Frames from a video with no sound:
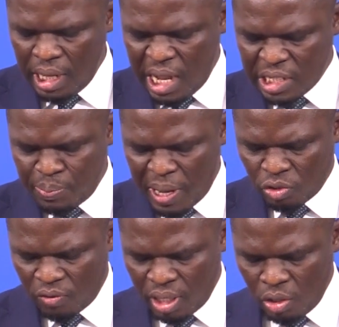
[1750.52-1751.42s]
As
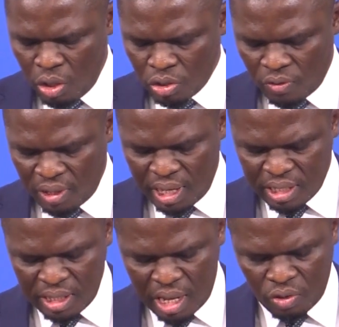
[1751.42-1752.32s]
part of the launch of the
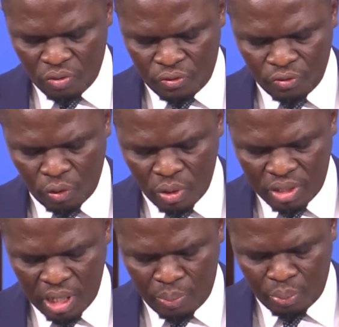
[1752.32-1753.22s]
National Youth
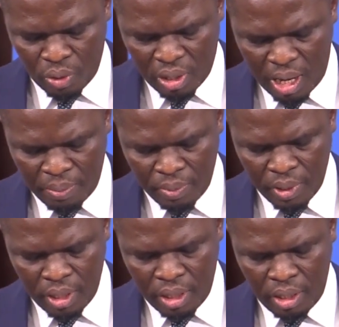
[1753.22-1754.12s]
Volunteer Program
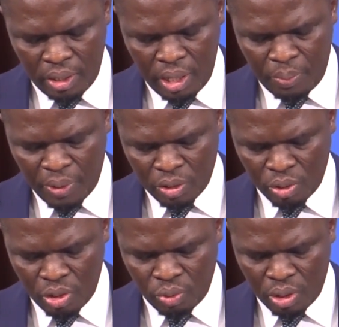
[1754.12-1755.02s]
in April
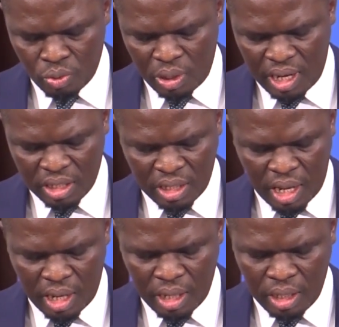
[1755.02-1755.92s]
2022, the
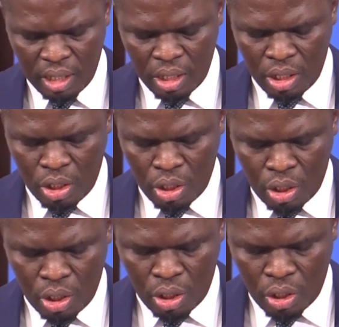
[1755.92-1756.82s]
National
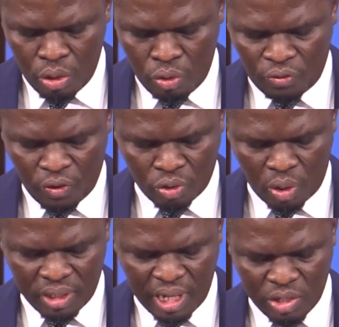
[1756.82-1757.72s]
Youth
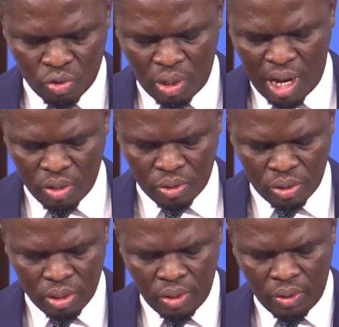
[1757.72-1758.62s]
Authority has rolled out
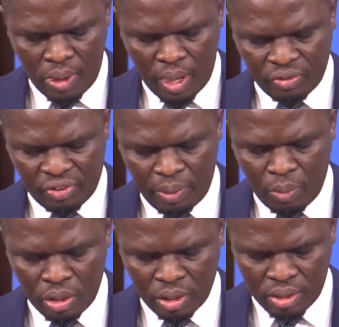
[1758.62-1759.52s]
three
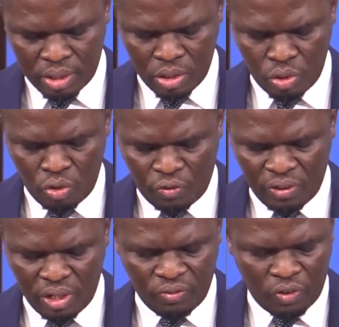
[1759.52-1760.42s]
models, youth
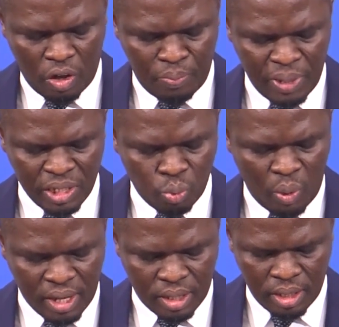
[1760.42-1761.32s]
in development
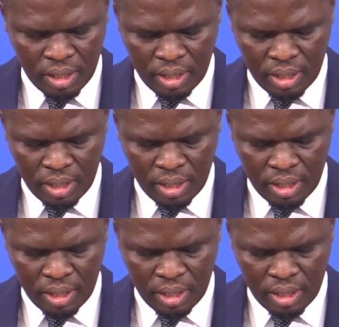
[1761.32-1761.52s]
work,